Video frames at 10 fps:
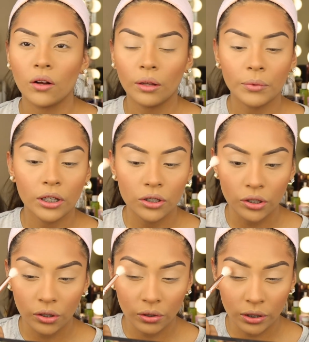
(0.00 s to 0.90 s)
All I'm going to
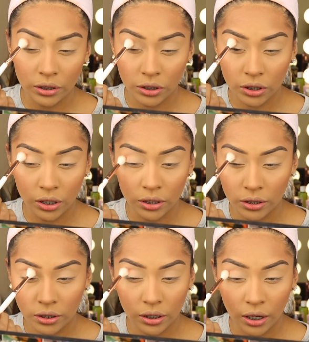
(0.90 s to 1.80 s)
do is
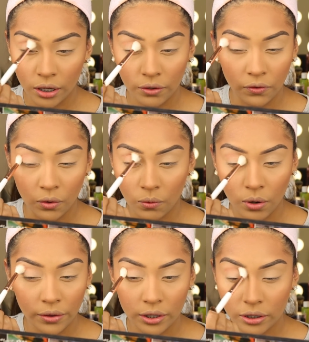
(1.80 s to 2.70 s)
just kind of
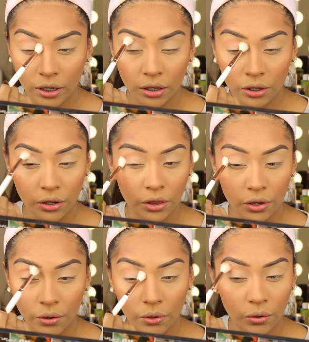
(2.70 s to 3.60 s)
run this color
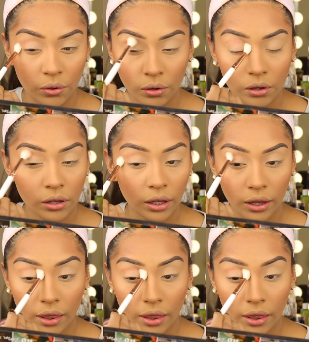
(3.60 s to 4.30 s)
through like